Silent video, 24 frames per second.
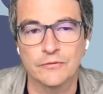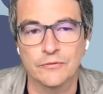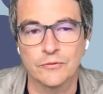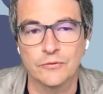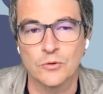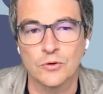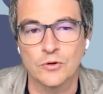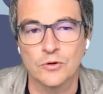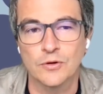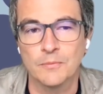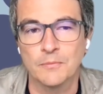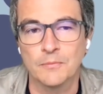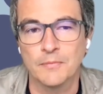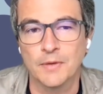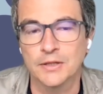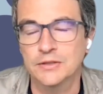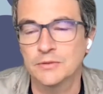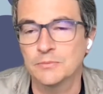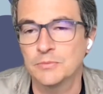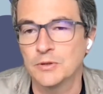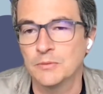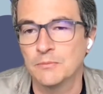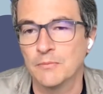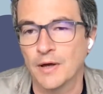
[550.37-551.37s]
for
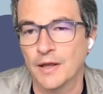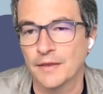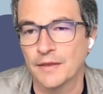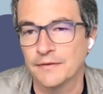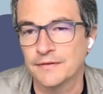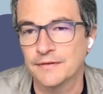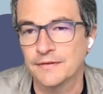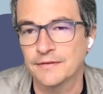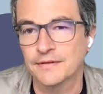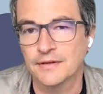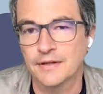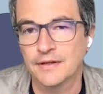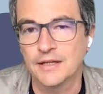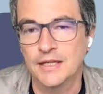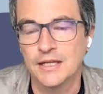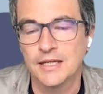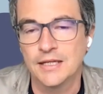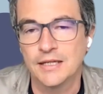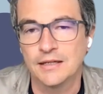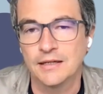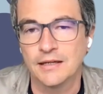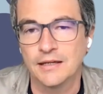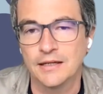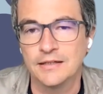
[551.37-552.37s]
multiple months
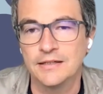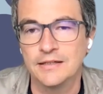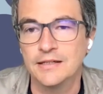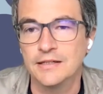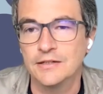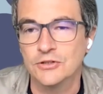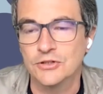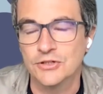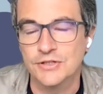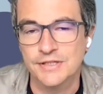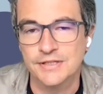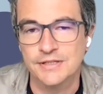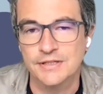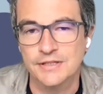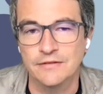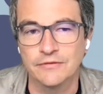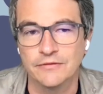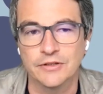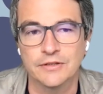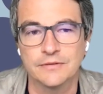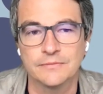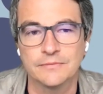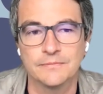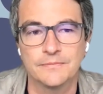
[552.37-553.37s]
and years
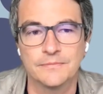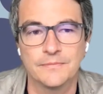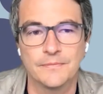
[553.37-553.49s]
even.